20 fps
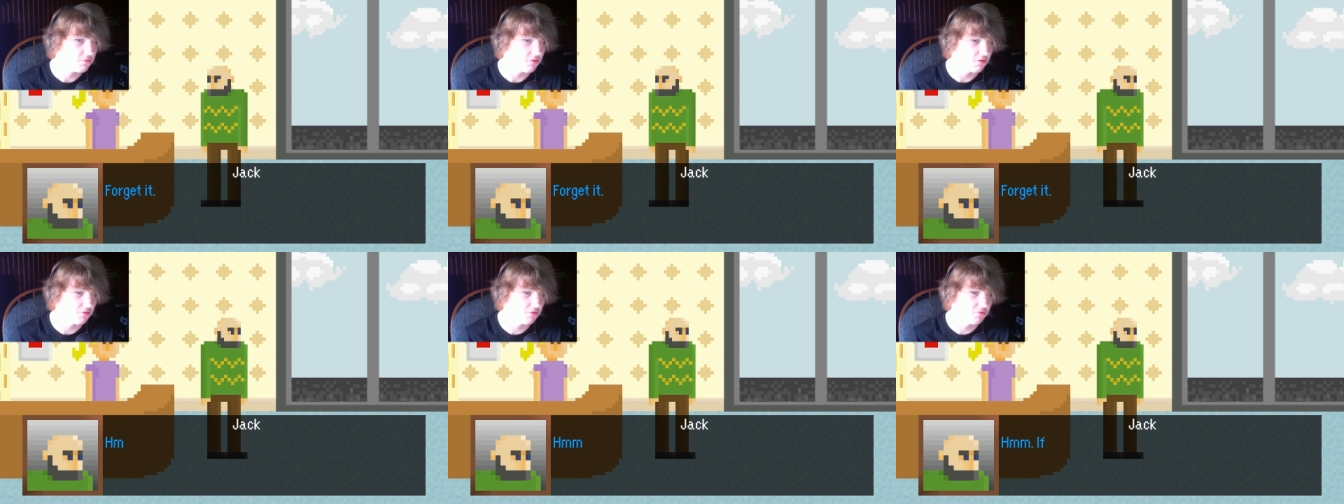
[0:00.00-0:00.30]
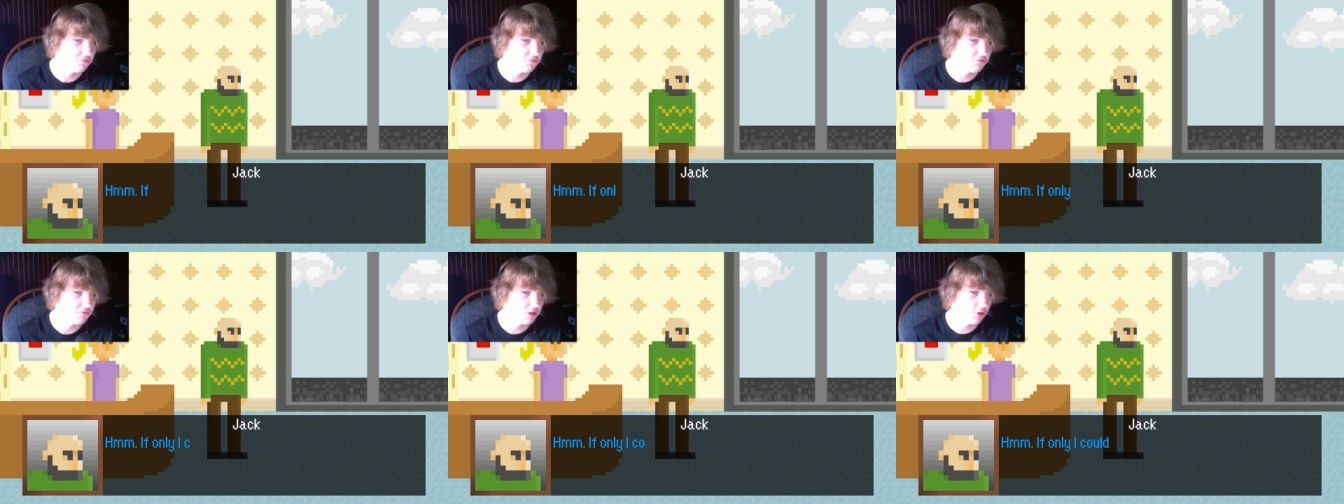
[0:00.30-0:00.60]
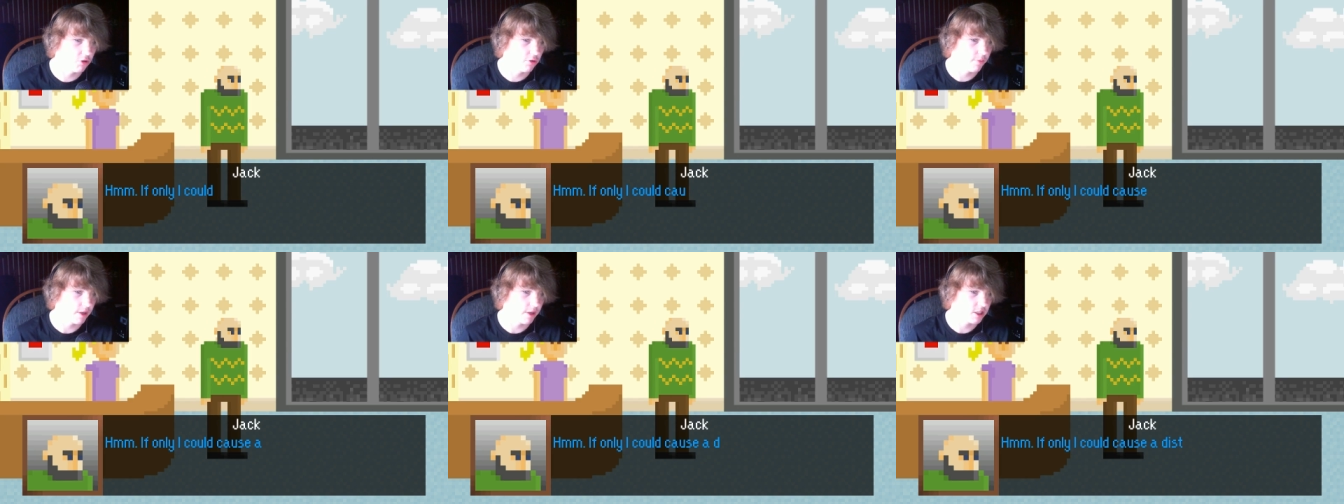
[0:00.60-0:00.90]
I'm
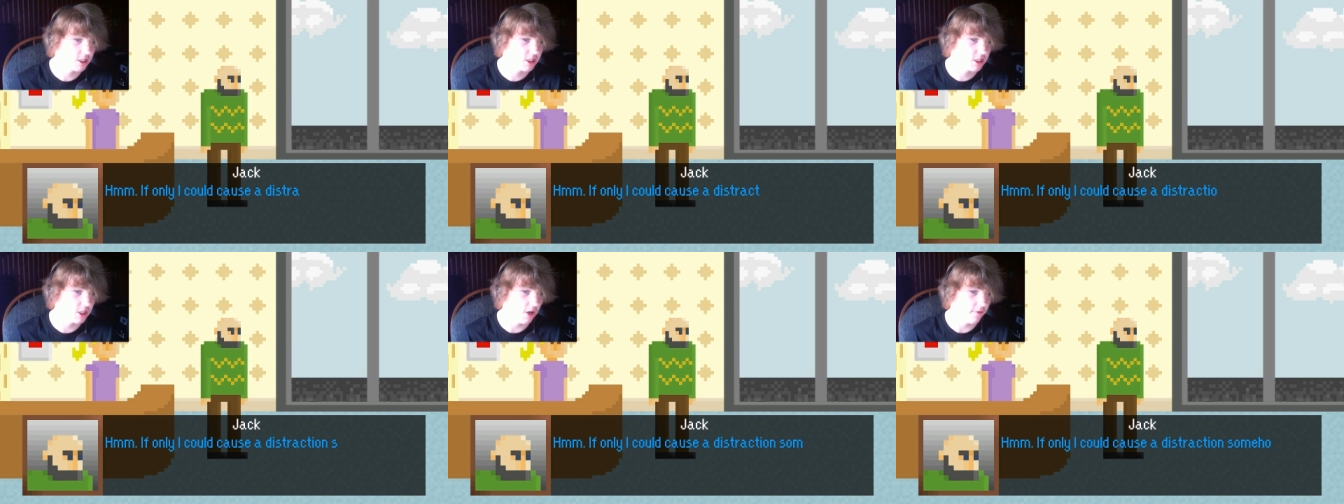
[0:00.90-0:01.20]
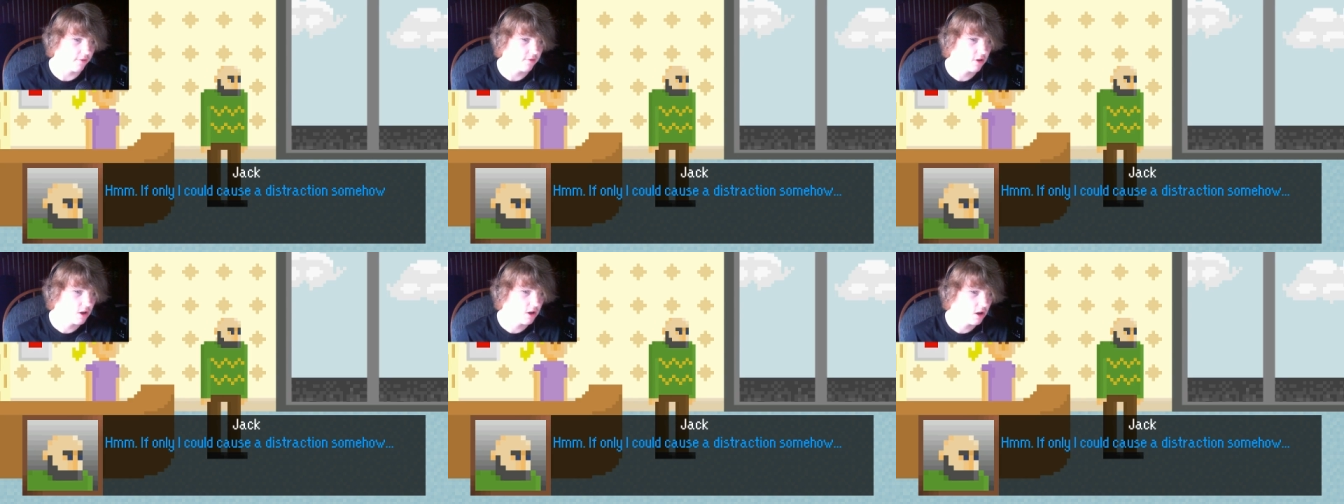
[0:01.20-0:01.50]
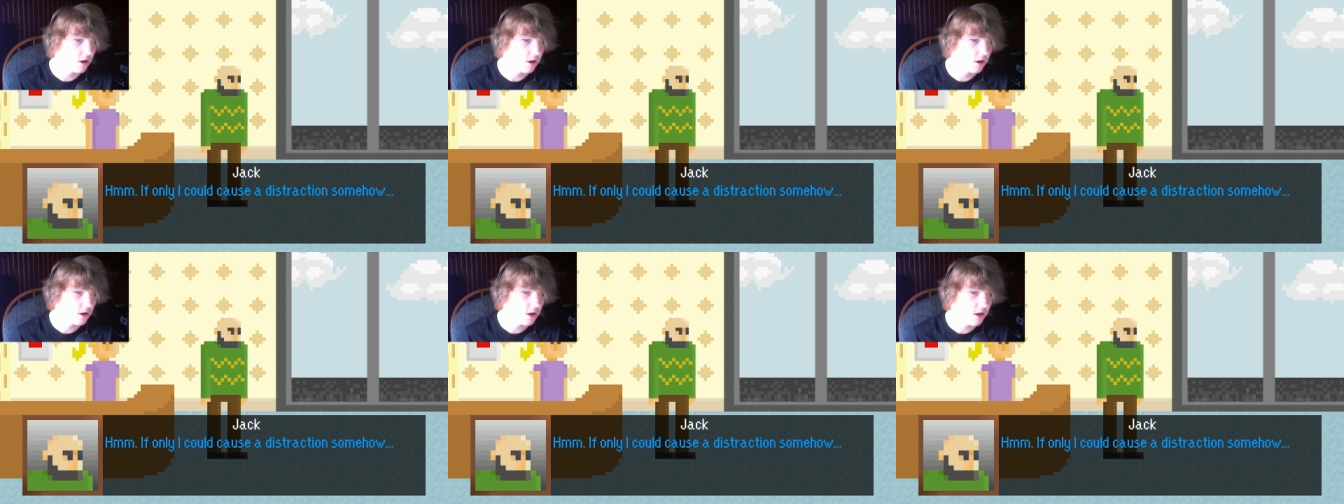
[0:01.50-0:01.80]
doing myself.
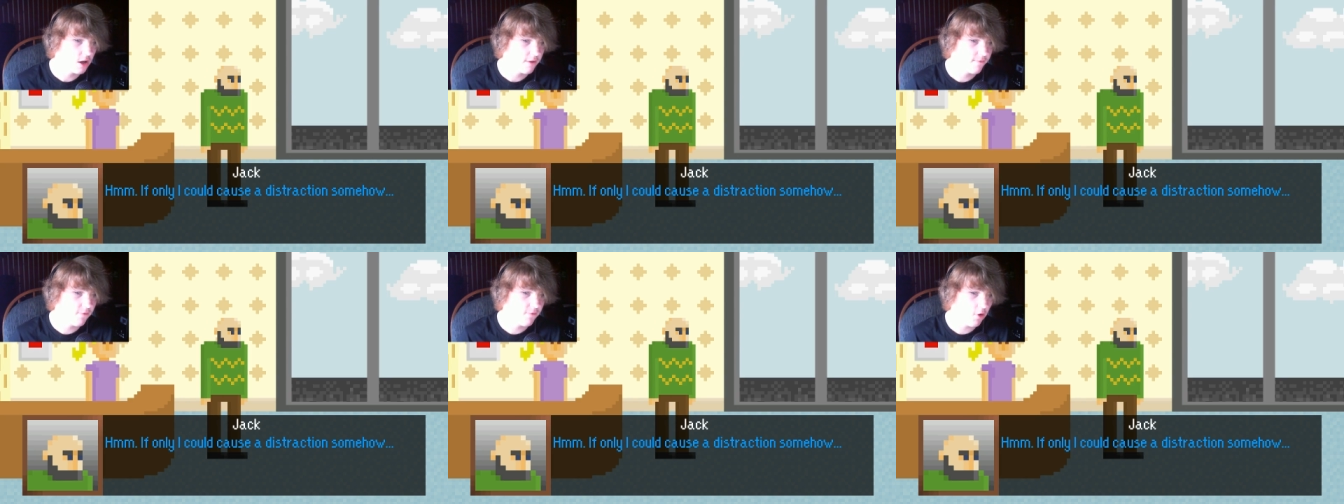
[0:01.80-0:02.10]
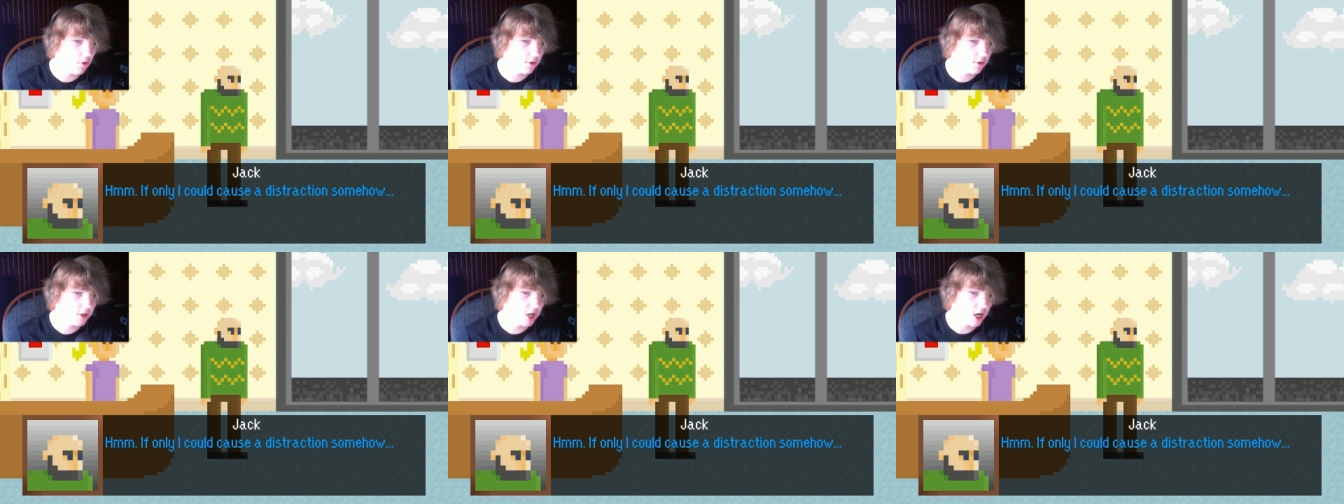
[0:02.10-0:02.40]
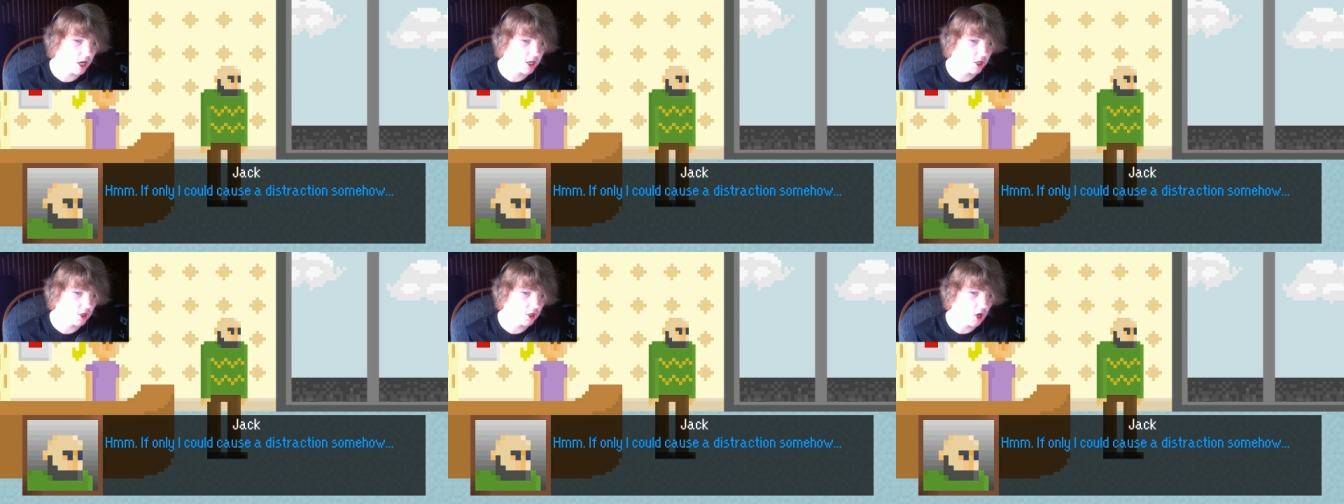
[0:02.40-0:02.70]
If only
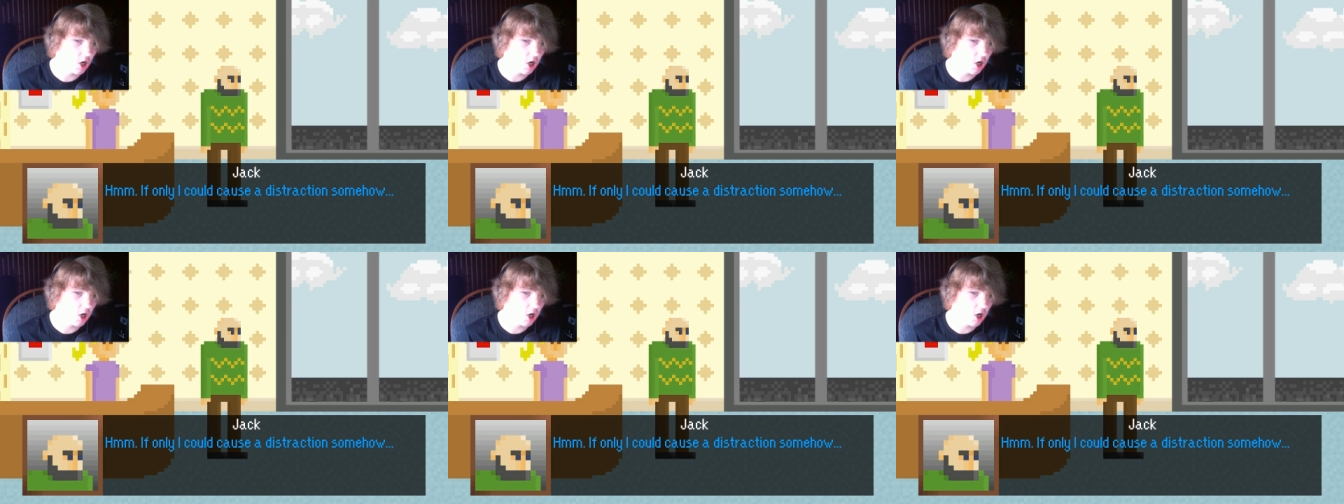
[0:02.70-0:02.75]
I could